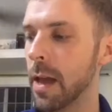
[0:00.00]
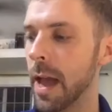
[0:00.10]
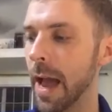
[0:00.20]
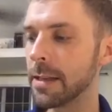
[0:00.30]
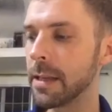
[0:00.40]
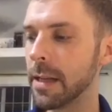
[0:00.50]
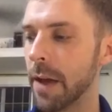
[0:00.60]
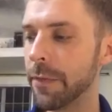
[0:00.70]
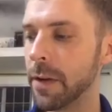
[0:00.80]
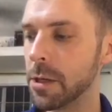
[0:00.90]
as a
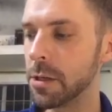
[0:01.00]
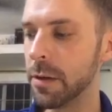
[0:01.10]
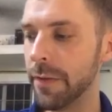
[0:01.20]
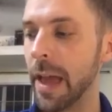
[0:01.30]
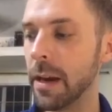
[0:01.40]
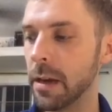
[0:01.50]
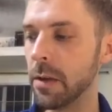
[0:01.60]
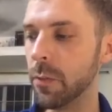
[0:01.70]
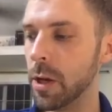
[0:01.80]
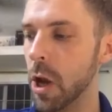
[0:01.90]
definition of vanity?
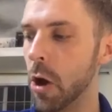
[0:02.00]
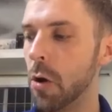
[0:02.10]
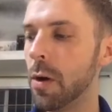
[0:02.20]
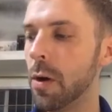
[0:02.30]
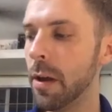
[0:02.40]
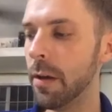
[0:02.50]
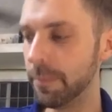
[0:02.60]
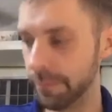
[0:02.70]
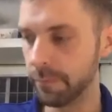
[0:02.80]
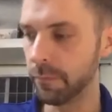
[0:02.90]
We know
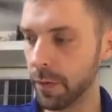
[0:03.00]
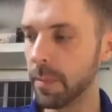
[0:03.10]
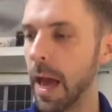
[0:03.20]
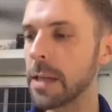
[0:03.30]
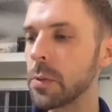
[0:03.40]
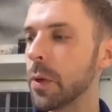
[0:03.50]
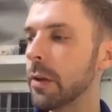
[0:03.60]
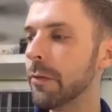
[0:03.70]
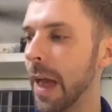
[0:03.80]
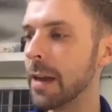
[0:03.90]
from last week,
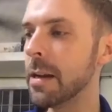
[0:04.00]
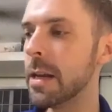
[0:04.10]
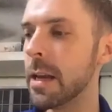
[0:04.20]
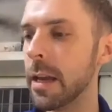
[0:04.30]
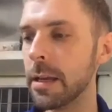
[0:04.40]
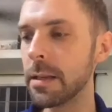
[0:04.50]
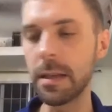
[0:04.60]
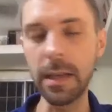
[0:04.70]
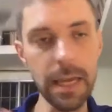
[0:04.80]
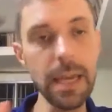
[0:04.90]
vanity is
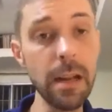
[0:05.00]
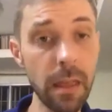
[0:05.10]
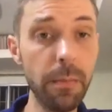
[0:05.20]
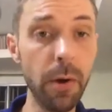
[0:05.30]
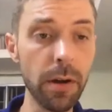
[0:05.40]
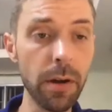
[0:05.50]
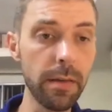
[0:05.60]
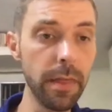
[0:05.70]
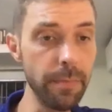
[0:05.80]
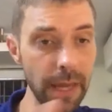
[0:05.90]
the key to the book.
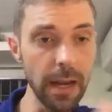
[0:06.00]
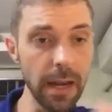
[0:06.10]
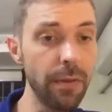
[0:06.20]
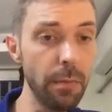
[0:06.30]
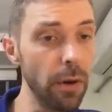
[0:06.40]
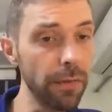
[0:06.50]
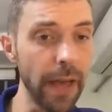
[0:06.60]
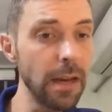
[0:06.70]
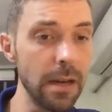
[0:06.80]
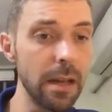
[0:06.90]
The beginning of the book,
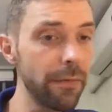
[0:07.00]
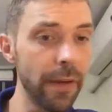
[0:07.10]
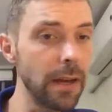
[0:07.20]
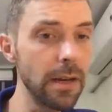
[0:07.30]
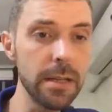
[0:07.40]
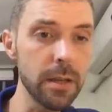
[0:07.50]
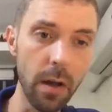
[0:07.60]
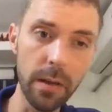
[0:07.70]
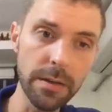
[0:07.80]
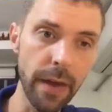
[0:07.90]
vanity of vanities,
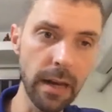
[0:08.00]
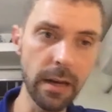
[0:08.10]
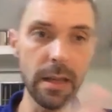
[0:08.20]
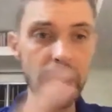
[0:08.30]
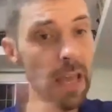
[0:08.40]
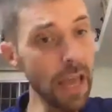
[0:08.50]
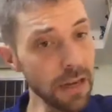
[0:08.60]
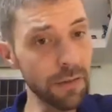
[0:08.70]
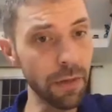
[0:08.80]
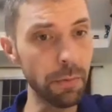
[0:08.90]
all is vanity. The
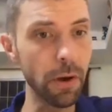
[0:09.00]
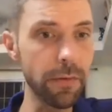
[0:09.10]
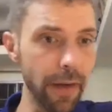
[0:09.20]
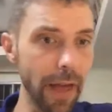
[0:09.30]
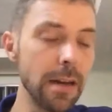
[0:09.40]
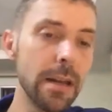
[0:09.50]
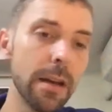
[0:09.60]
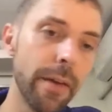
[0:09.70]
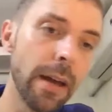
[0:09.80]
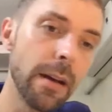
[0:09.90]
end of the book, vanity
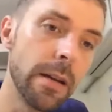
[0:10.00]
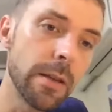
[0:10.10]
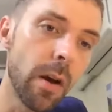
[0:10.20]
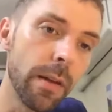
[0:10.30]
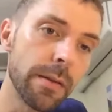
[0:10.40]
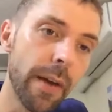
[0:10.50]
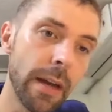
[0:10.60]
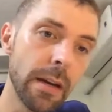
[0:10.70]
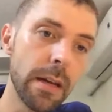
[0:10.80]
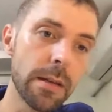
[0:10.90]
of vanities, all is
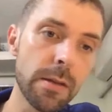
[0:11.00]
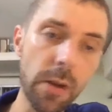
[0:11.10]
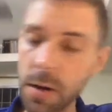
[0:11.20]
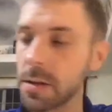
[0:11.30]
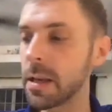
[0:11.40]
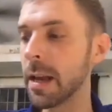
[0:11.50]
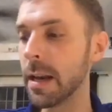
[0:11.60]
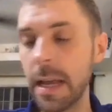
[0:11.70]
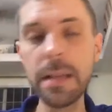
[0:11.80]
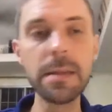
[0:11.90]
vanity. It starts and
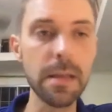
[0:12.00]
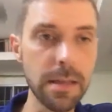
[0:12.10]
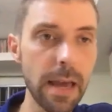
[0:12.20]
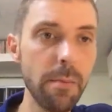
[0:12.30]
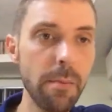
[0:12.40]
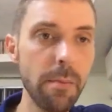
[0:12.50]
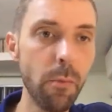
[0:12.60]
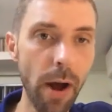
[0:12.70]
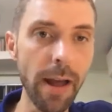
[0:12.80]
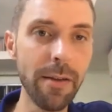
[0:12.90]
it ends the same
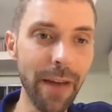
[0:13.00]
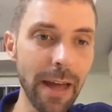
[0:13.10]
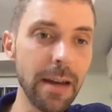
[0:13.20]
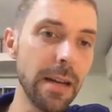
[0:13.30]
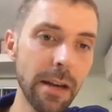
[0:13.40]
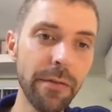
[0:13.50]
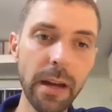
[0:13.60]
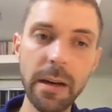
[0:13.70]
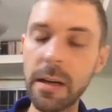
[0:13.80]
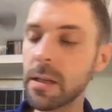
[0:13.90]
way. Vanity of
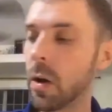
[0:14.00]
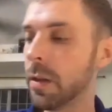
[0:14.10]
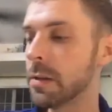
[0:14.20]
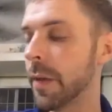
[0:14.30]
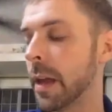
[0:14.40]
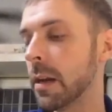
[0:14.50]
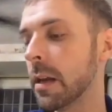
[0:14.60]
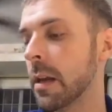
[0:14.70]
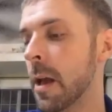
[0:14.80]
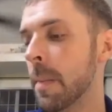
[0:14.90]
vanities, all is vanity.
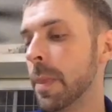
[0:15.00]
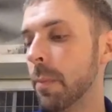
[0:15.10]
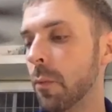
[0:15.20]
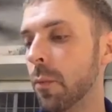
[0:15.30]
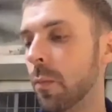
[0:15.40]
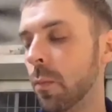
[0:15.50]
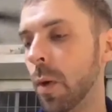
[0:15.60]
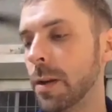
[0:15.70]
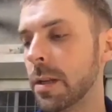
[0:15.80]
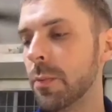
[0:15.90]
But
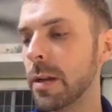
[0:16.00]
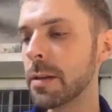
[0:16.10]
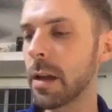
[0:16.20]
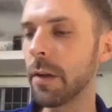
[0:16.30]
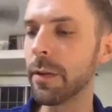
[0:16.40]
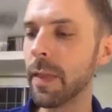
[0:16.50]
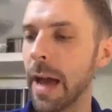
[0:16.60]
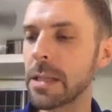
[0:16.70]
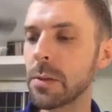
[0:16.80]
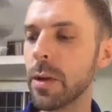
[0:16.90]
what did we discover
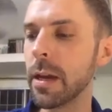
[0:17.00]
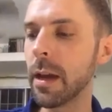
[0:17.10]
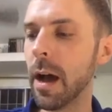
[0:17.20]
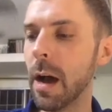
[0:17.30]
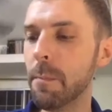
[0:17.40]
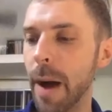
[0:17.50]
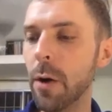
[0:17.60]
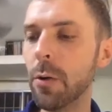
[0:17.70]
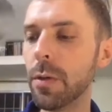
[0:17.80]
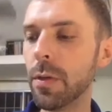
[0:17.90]
last week
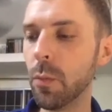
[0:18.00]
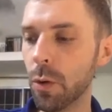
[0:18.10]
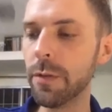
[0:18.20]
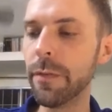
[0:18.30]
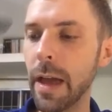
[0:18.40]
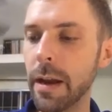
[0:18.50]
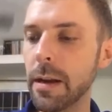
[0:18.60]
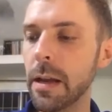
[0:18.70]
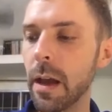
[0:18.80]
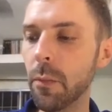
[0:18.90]
about the word
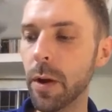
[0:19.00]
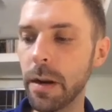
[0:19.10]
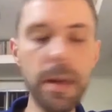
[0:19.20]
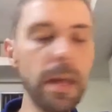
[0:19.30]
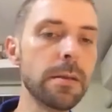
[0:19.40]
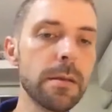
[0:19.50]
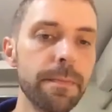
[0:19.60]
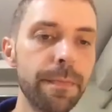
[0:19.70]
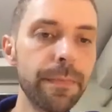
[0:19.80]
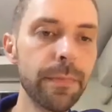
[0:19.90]
vanity and what it means?
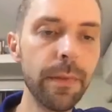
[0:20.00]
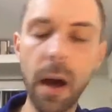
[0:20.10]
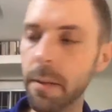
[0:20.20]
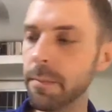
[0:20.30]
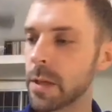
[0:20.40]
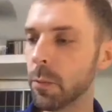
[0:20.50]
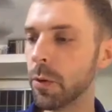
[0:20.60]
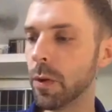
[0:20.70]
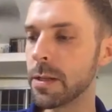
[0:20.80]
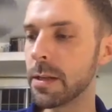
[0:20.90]

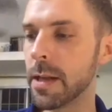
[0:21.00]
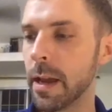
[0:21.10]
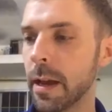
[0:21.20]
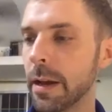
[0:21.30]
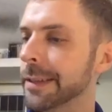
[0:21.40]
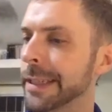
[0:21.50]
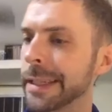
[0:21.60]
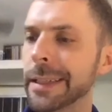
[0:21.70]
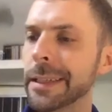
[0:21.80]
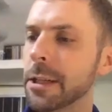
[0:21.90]
Someone want to take
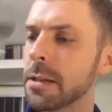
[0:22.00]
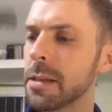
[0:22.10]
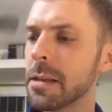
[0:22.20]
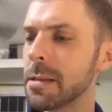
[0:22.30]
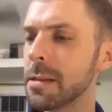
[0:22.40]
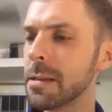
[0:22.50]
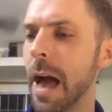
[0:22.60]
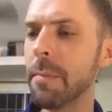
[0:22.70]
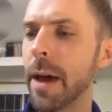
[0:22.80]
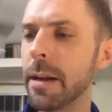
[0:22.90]
just a
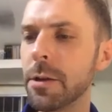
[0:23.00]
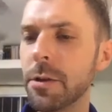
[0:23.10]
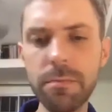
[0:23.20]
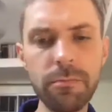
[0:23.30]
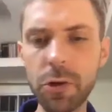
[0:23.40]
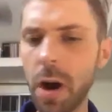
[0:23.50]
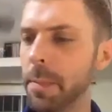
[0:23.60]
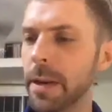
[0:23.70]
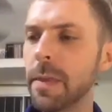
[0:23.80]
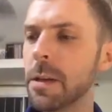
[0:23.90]
stab at it,
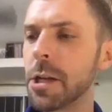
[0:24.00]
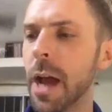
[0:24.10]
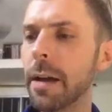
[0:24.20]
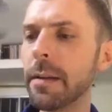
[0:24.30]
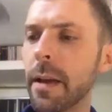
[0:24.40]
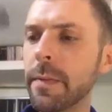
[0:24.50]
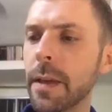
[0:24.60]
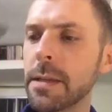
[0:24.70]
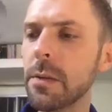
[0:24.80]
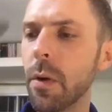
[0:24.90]
drop it in the chat, and
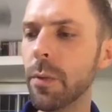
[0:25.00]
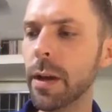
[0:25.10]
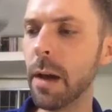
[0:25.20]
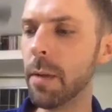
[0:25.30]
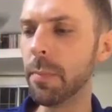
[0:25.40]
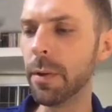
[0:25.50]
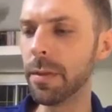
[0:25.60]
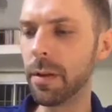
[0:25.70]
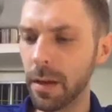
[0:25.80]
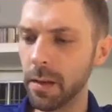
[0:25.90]
let's see what we come up with.
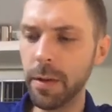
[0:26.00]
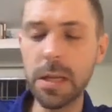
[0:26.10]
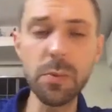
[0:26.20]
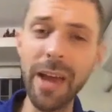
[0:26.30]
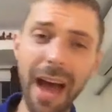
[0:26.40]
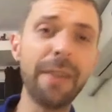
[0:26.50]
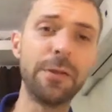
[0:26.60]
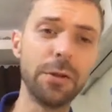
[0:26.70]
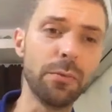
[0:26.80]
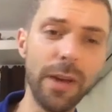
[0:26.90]
Because we have
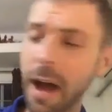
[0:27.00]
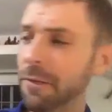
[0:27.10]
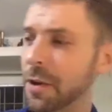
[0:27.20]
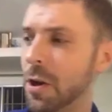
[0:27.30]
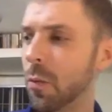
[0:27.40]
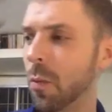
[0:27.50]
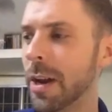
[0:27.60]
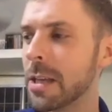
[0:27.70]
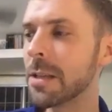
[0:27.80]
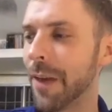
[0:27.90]
to. We have to know what
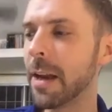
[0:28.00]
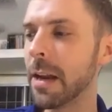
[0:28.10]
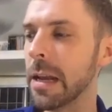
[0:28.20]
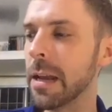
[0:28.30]
is vanity,